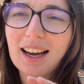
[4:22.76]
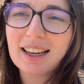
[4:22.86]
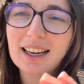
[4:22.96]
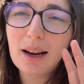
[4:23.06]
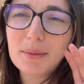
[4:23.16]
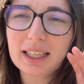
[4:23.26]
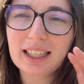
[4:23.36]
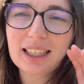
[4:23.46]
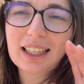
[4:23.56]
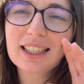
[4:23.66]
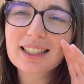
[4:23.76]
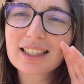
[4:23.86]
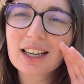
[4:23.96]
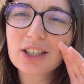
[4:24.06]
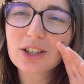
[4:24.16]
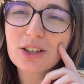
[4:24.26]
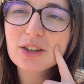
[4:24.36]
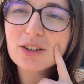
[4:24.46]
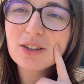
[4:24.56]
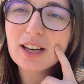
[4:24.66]
climbing. It's
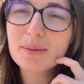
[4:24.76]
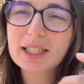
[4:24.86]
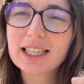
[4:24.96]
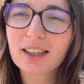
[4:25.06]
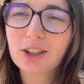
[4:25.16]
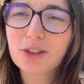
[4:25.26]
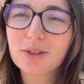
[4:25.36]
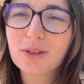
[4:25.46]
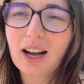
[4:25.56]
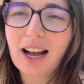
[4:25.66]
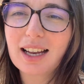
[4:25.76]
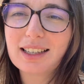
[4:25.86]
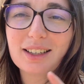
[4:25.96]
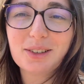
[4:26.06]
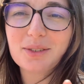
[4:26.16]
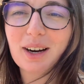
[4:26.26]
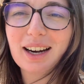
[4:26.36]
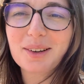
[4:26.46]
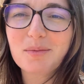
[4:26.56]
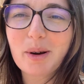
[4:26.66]
so let me tell you, I didn't
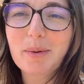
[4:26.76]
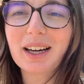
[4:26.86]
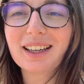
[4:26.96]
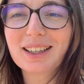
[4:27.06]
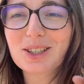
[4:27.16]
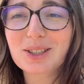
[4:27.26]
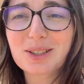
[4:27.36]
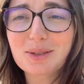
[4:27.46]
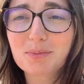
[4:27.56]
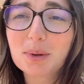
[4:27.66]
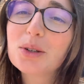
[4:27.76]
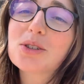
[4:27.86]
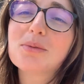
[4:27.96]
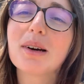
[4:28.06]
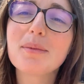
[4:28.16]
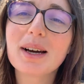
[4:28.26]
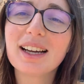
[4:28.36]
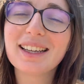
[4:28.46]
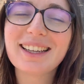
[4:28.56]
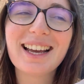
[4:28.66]
ride on my bike. I just pushed my
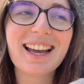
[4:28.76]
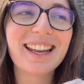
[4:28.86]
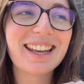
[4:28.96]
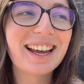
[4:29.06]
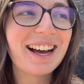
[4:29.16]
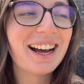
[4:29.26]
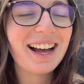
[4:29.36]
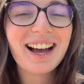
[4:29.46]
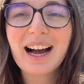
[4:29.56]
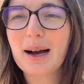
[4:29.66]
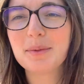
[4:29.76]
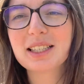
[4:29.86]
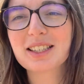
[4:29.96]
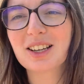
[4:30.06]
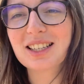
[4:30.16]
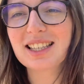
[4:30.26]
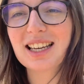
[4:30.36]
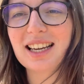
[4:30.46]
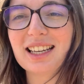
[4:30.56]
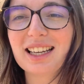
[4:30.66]
bike, and I'm
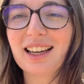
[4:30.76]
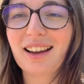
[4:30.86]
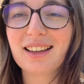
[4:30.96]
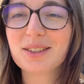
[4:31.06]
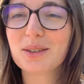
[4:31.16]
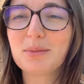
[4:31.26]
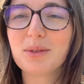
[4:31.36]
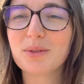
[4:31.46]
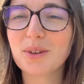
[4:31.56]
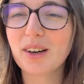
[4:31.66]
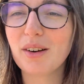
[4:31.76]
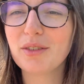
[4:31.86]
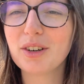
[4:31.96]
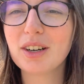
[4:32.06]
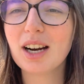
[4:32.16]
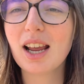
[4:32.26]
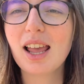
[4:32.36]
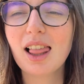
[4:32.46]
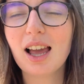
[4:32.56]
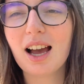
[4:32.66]
exhausted. It took me forever.
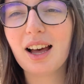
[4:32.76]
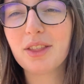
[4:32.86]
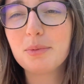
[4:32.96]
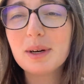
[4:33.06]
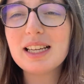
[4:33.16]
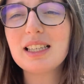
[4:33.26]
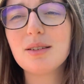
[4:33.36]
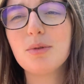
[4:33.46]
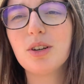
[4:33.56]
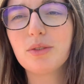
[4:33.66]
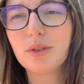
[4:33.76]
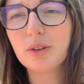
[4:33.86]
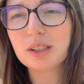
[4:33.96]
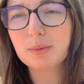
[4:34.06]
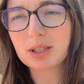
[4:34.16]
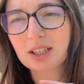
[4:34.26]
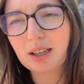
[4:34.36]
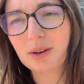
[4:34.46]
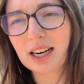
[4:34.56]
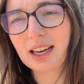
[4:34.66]
The place is beautiful, especially
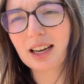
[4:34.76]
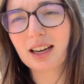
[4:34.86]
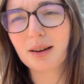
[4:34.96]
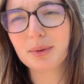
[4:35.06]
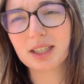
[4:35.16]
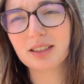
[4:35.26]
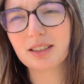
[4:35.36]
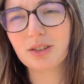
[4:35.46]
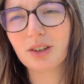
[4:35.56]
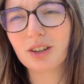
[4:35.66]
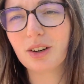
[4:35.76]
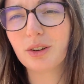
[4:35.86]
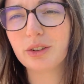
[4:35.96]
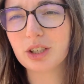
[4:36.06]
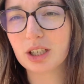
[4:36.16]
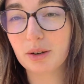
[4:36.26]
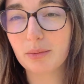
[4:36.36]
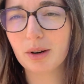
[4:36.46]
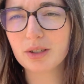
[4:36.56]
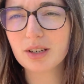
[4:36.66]
right now because you got all the cherry
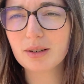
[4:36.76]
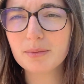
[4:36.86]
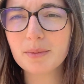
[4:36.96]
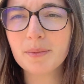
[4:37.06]
blossom.